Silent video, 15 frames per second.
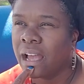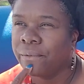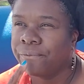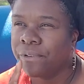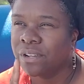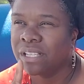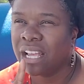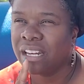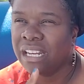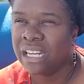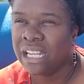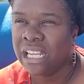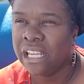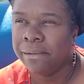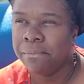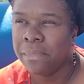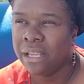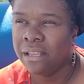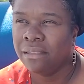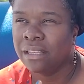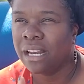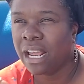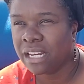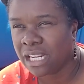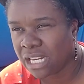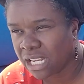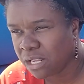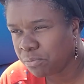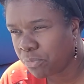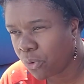First I didn't eat meat, then I didn't
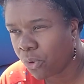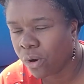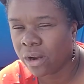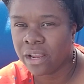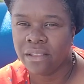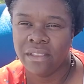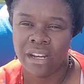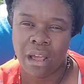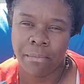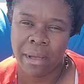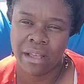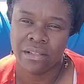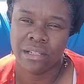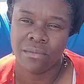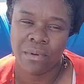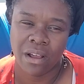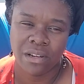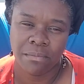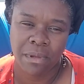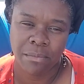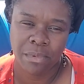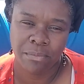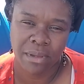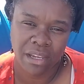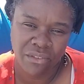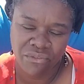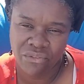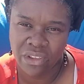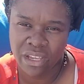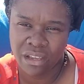eat pork, and then I bounced around to maybe
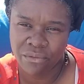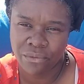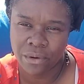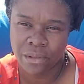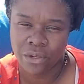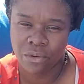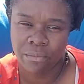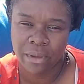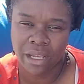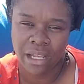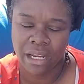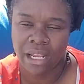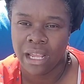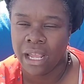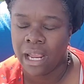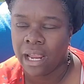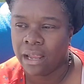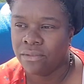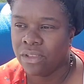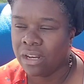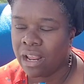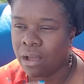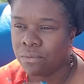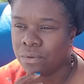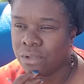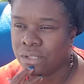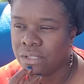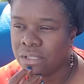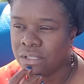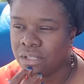being vegan for a little bit, and then I
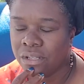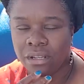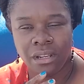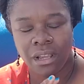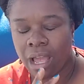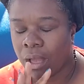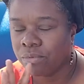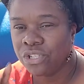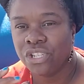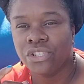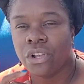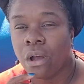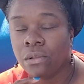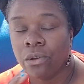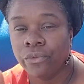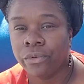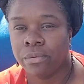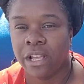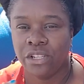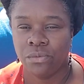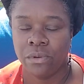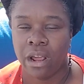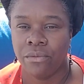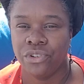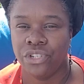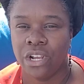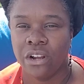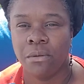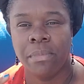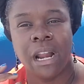was just all over the place when I was
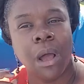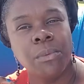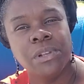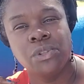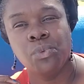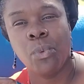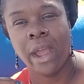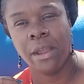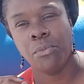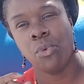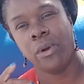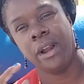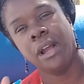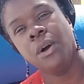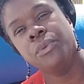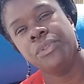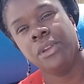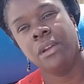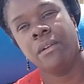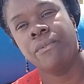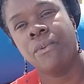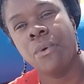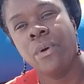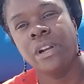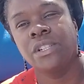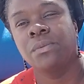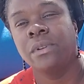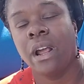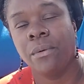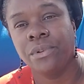younger, but I was way more healthier, of course,
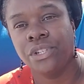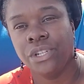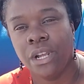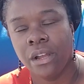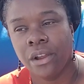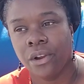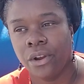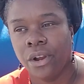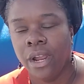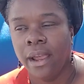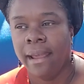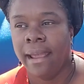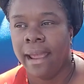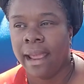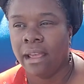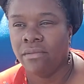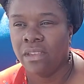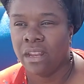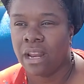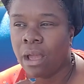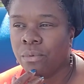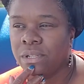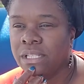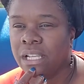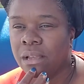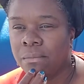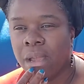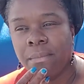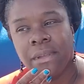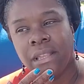when I was younger. And then I would say
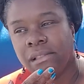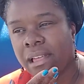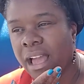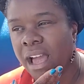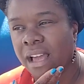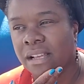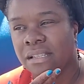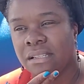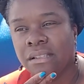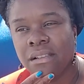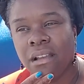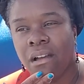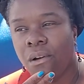maybe the last,